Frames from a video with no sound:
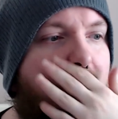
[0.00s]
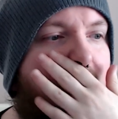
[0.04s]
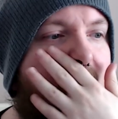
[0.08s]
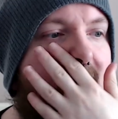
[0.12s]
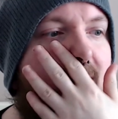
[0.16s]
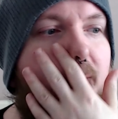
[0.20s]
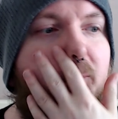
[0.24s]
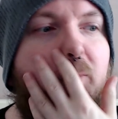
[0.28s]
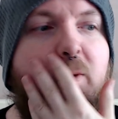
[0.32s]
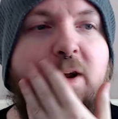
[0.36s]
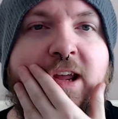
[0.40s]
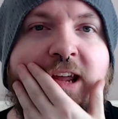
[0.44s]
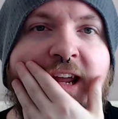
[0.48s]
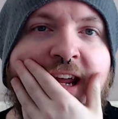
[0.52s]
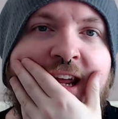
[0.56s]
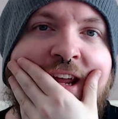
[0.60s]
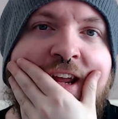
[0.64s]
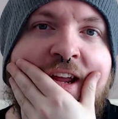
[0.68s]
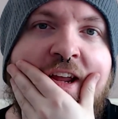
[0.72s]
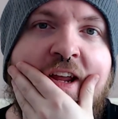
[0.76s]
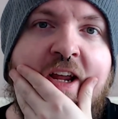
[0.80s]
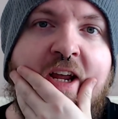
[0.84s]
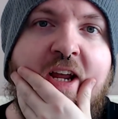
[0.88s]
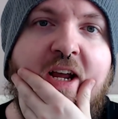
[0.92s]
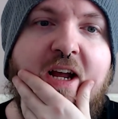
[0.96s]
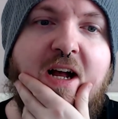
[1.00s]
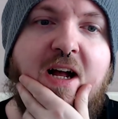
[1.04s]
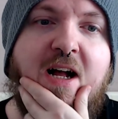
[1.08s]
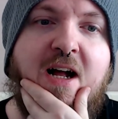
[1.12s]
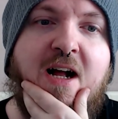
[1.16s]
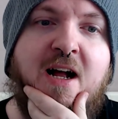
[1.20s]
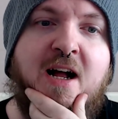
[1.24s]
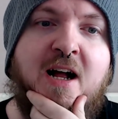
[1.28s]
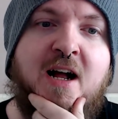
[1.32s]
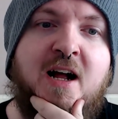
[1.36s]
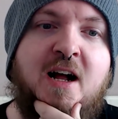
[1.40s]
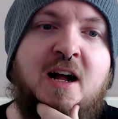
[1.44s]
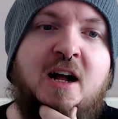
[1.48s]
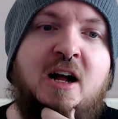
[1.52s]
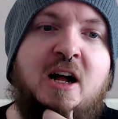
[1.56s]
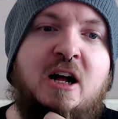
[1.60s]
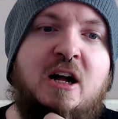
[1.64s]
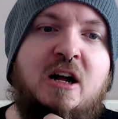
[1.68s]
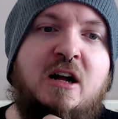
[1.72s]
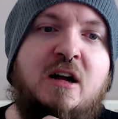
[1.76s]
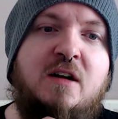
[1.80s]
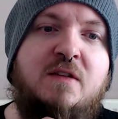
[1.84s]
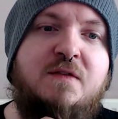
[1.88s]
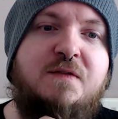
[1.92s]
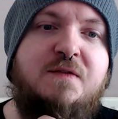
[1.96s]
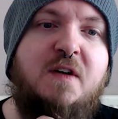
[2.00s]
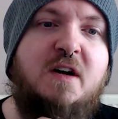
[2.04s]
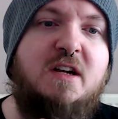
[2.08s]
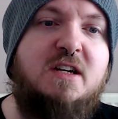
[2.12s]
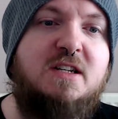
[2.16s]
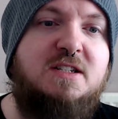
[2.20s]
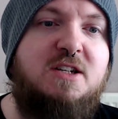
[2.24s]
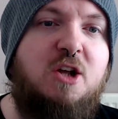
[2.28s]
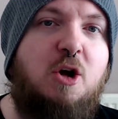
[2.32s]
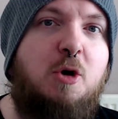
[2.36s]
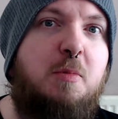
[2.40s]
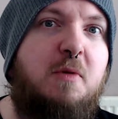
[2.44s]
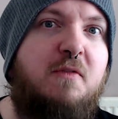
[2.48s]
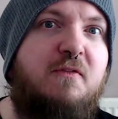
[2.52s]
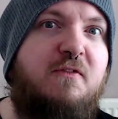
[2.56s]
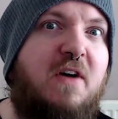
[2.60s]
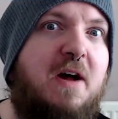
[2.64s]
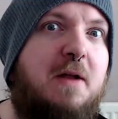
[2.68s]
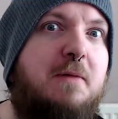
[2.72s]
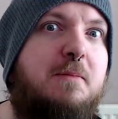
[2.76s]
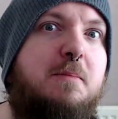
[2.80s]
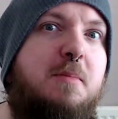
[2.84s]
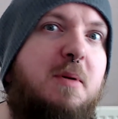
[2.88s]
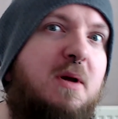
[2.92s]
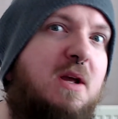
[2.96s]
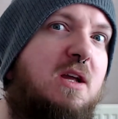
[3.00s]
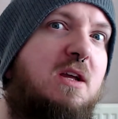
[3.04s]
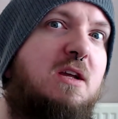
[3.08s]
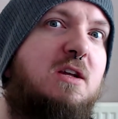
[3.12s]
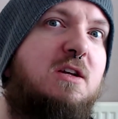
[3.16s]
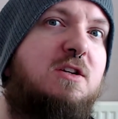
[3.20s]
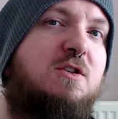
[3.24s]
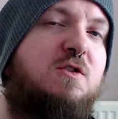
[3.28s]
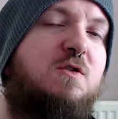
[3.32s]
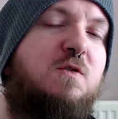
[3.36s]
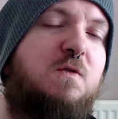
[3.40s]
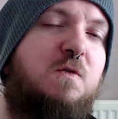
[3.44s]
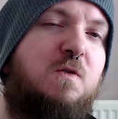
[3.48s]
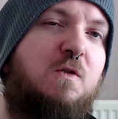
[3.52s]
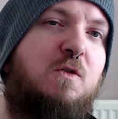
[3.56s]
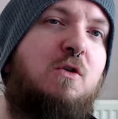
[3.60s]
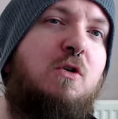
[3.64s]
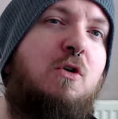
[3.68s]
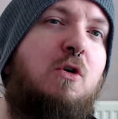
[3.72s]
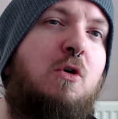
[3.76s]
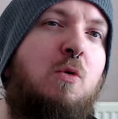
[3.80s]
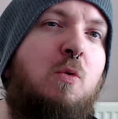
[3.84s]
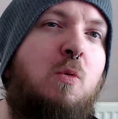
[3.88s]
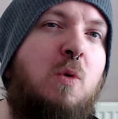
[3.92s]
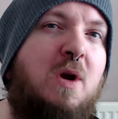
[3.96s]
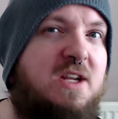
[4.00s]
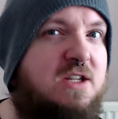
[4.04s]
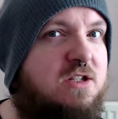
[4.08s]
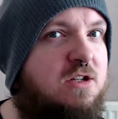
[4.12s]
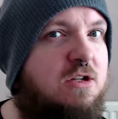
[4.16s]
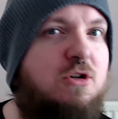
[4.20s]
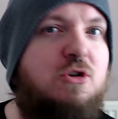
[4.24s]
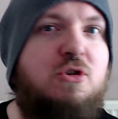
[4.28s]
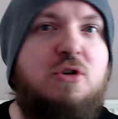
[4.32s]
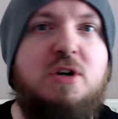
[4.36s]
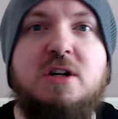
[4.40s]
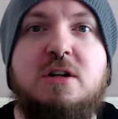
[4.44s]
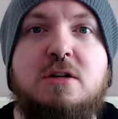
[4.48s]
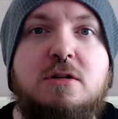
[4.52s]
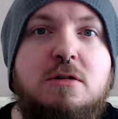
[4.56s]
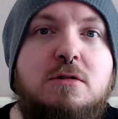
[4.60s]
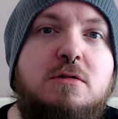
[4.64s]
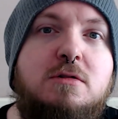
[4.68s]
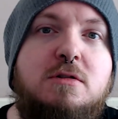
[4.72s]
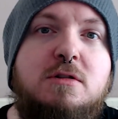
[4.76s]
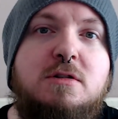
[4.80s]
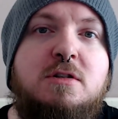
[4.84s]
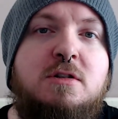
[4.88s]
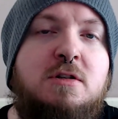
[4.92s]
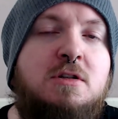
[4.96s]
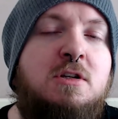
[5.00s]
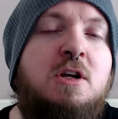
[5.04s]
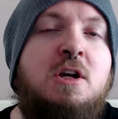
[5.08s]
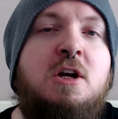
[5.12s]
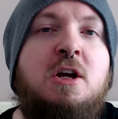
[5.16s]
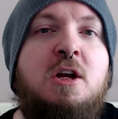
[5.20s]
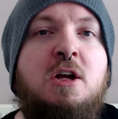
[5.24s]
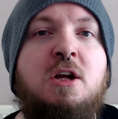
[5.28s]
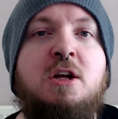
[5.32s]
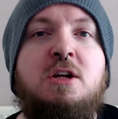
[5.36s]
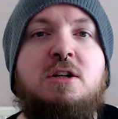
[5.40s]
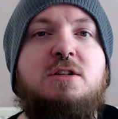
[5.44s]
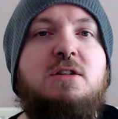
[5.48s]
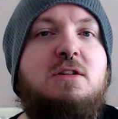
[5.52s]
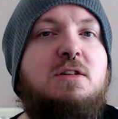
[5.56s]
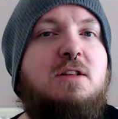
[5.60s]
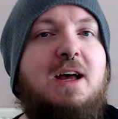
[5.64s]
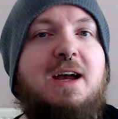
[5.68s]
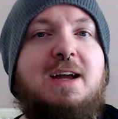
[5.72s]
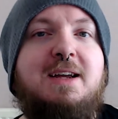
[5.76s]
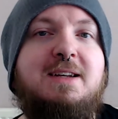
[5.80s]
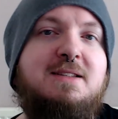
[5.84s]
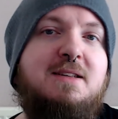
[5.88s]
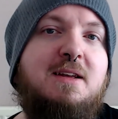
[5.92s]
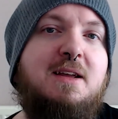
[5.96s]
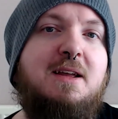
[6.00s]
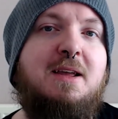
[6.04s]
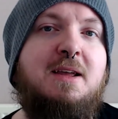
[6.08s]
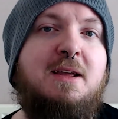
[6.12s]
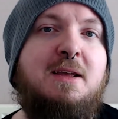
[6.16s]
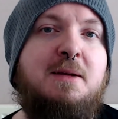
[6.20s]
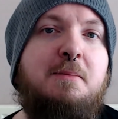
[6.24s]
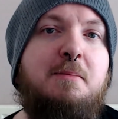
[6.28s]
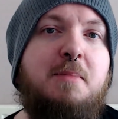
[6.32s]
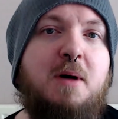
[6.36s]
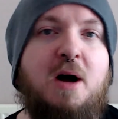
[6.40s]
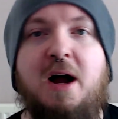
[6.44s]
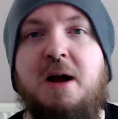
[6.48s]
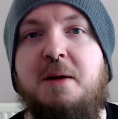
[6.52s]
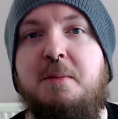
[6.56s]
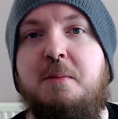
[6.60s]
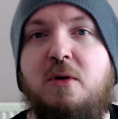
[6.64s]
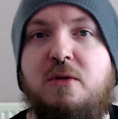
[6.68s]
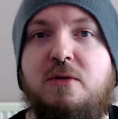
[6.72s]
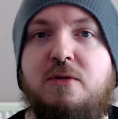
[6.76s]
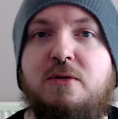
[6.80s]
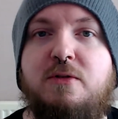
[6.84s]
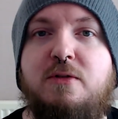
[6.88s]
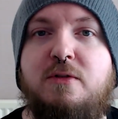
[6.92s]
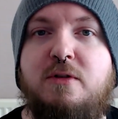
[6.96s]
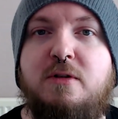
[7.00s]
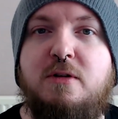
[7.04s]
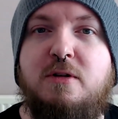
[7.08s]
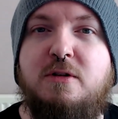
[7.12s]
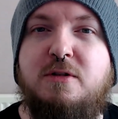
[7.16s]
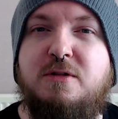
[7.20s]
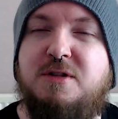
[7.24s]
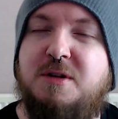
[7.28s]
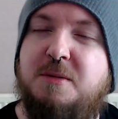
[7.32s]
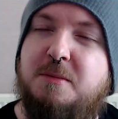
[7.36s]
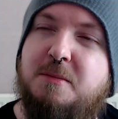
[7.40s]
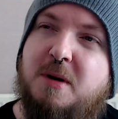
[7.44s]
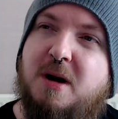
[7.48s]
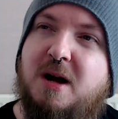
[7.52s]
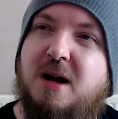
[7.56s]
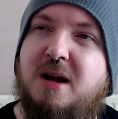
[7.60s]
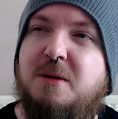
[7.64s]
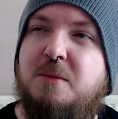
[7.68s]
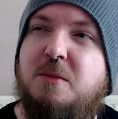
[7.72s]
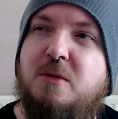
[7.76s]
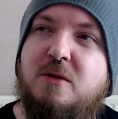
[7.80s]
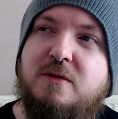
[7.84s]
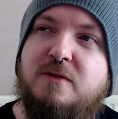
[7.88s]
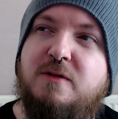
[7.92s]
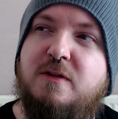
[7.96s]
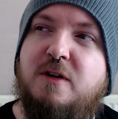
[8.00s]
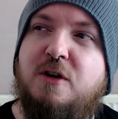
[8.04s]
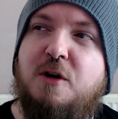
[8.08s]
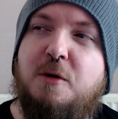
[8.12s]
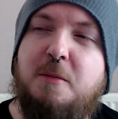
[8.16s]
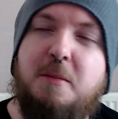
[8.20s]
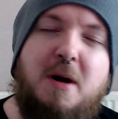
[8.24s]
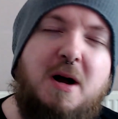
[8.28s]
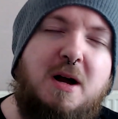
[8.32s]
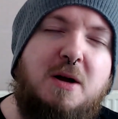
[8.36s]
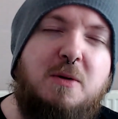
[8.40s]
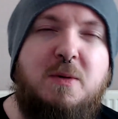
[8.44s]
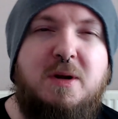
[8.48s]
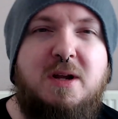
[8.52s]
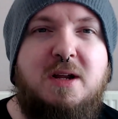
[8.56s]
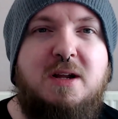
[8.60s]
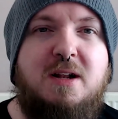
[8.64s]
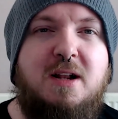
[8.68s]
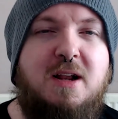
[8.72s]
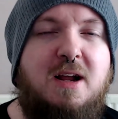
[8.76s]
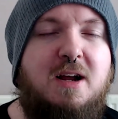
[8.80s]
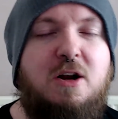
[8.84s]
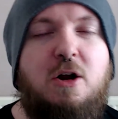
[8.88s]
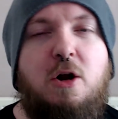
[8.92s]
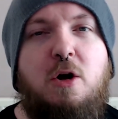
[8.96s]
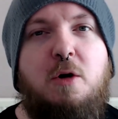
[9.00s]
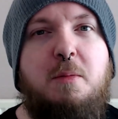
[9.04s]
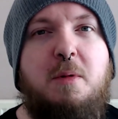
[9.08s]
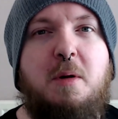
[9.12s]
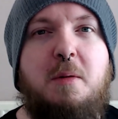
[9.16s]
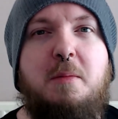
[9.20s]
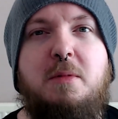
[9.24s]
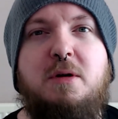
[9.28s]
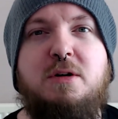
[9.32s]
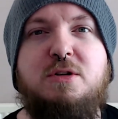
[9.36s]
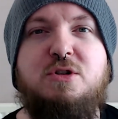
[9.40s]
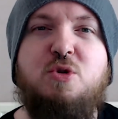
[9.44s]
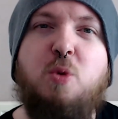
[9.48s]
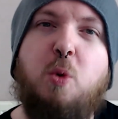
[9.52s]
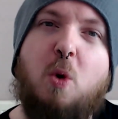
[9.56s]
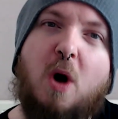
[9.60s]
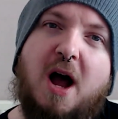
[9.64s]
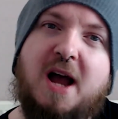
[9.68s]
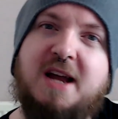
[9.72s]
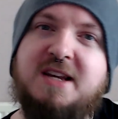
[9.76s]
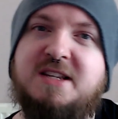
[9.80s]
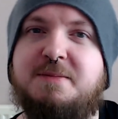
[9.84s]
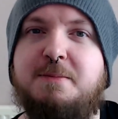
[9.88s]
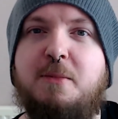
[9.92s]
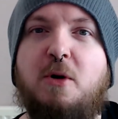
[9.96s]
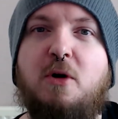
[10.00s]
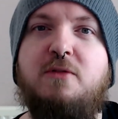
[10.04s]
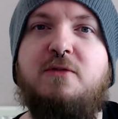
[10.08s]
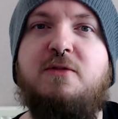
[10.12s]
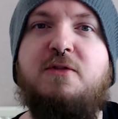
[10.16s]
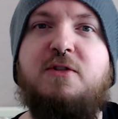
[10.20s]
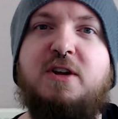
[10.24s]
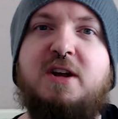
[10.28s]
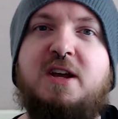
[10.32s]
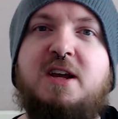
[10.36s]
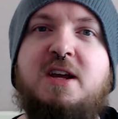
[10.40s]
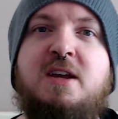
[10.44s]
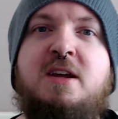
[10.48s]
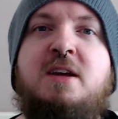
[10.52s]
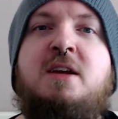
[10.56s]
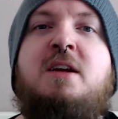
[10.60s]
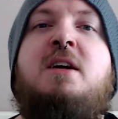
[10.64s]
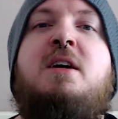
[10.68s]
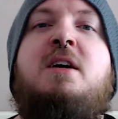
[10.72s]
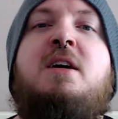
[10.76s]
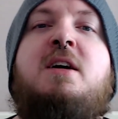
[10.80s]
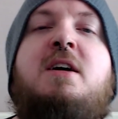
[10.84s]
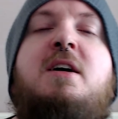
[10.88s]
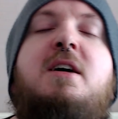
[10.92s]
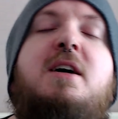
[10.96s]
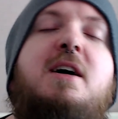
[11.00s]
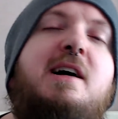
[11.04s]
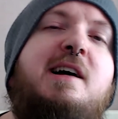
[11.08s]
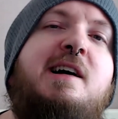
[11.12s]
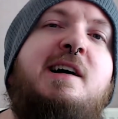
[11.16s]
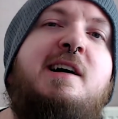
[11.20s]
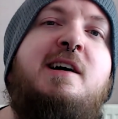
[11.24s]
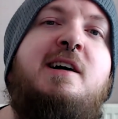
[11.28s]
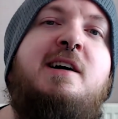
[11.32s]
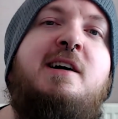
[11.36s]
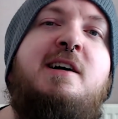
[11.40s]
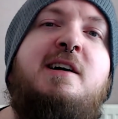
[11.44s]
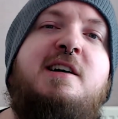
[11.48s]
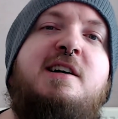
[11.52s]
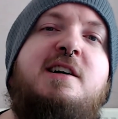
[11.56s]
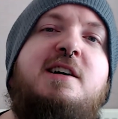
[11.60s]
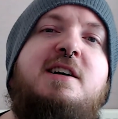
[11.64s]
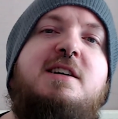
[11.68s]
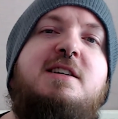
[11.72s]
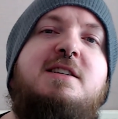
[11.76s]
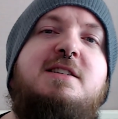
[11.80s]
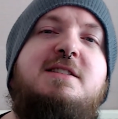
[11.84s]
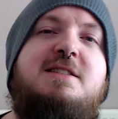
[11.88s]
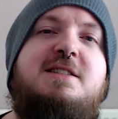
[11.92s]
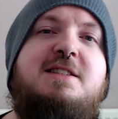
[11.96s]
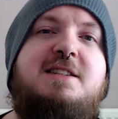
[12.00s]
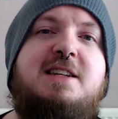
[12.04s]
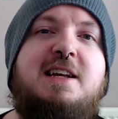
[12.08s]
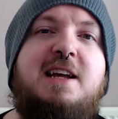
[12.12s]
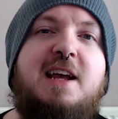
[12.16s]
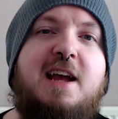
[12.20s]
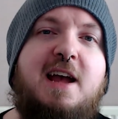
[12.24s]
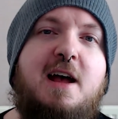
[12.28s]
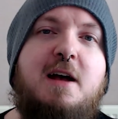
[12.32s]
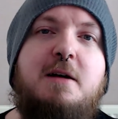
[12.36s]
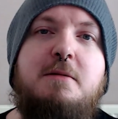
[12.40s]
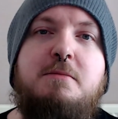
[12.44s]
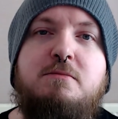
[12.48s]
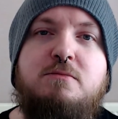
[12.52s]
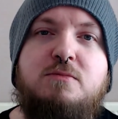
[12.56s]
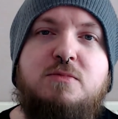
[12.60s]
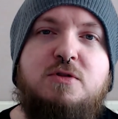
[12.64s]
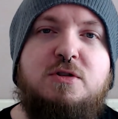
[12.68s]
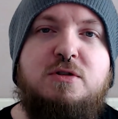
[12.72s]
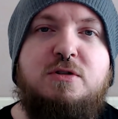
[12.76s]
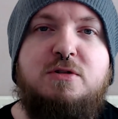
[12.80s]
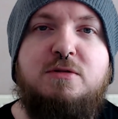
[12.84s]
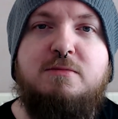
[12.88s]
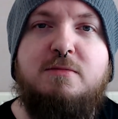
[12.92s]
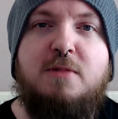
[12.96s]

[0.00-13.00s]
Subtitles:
we finally set up a fan page for Wasted Criticals. So that is a is it bi-monthly or bi-weekly? I can't remember. Twice monthly D&D.